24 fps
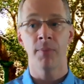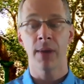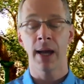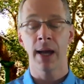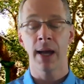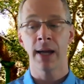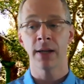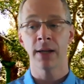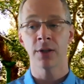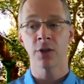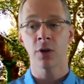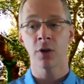
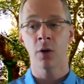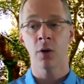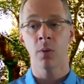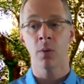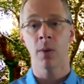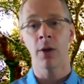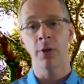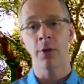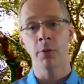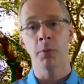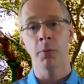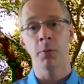And so while
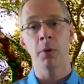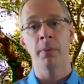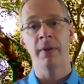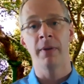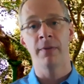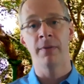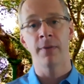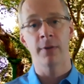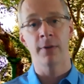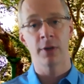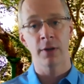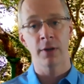there will be
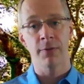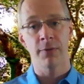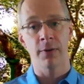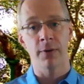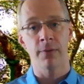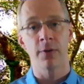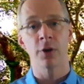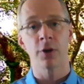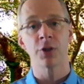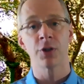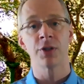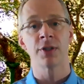different
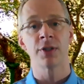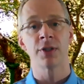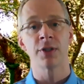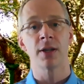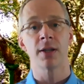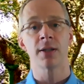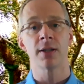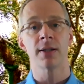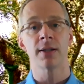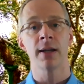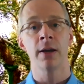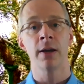versions of
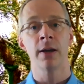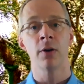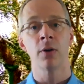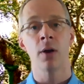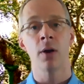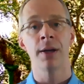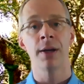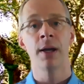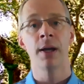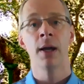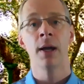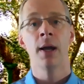this later
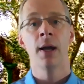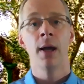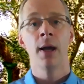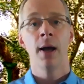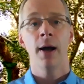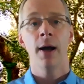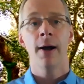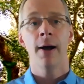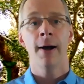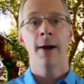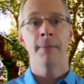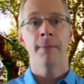on,
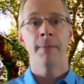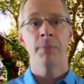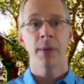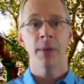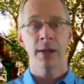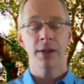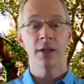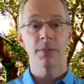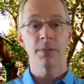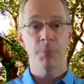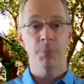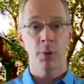at
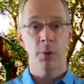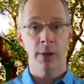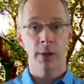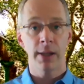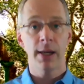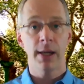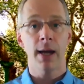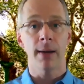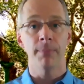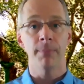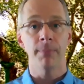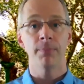this point,
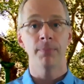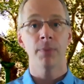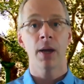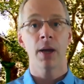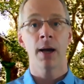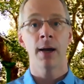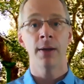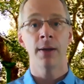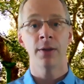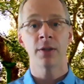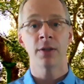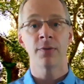
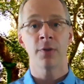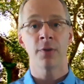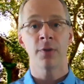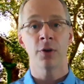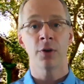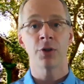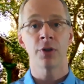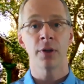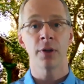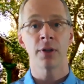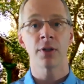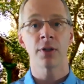this
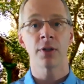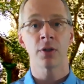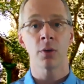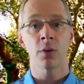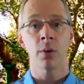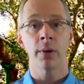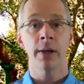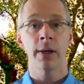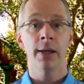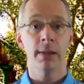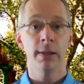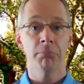version of the
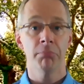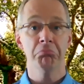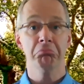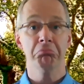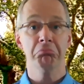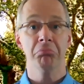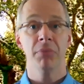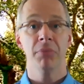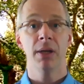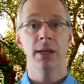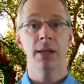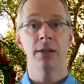story,
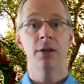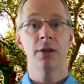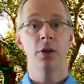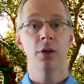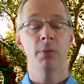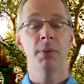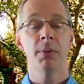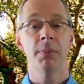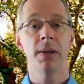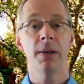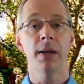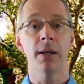he's a human
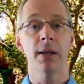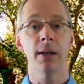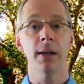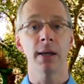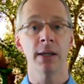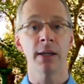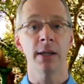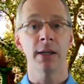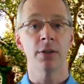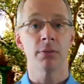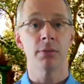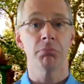being and
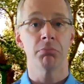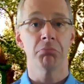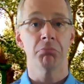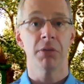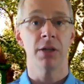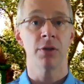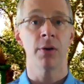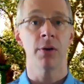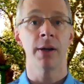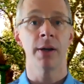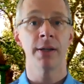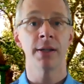he's
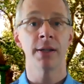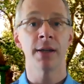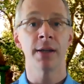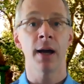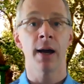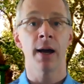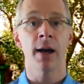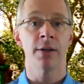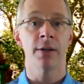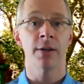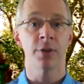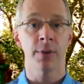going to
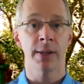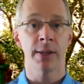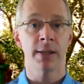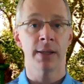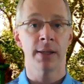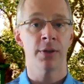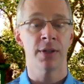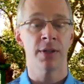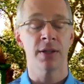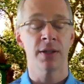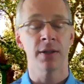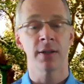die. So he
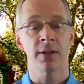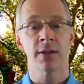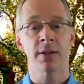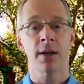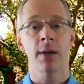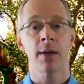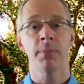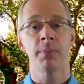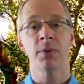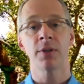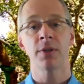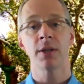tells his
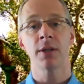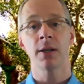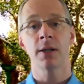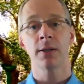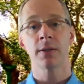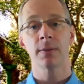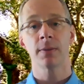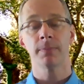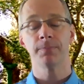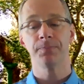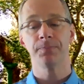disciples this.